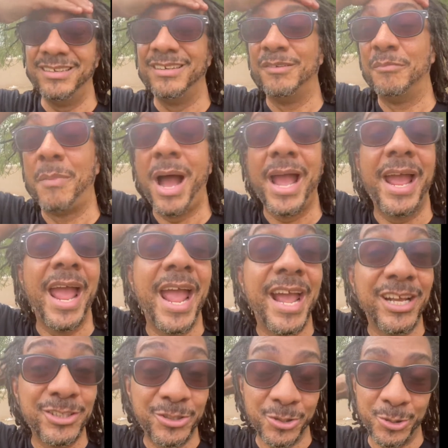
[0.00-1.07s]
Maya
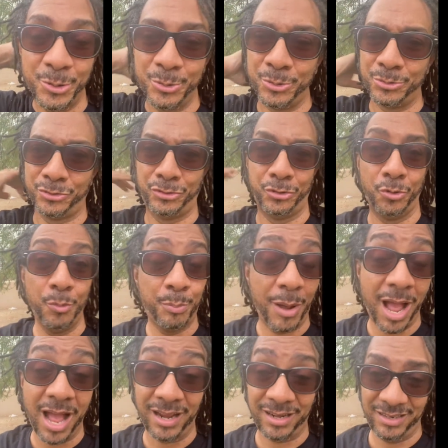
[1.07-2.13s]
Angelou,
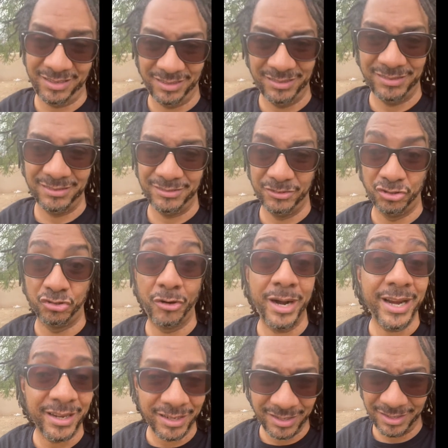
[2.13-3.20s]
Tupac,
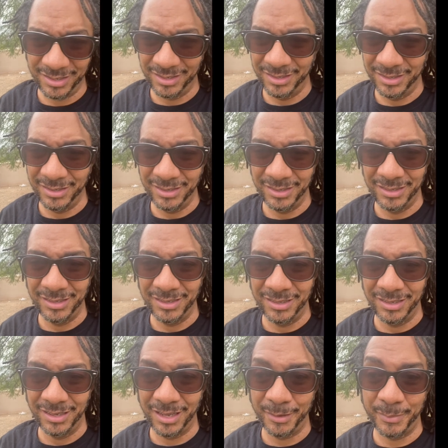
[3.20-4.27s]
Drake.
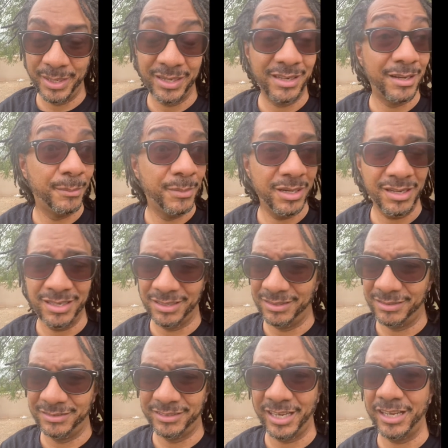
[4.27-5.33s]
I mean, come
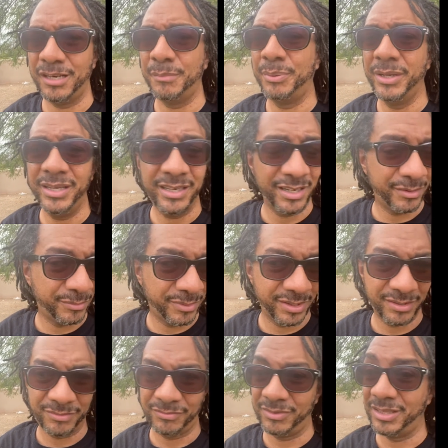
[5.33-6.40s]
on. Jada Pinkett
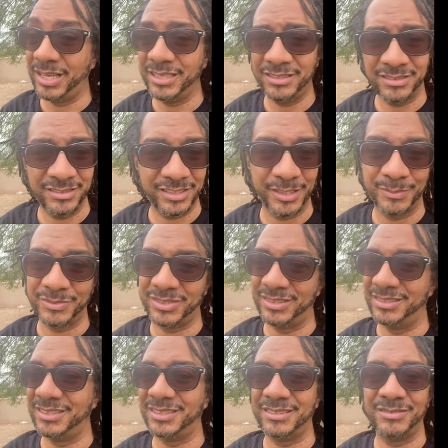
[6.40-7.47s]
with relationships
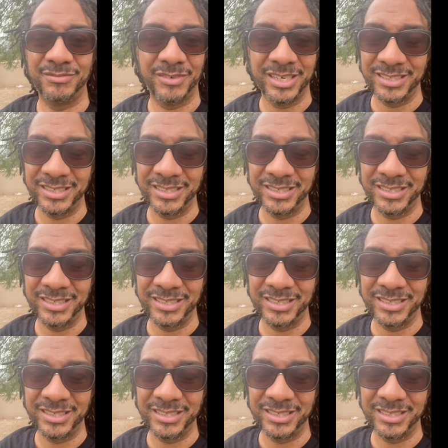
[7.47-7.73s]
and just Red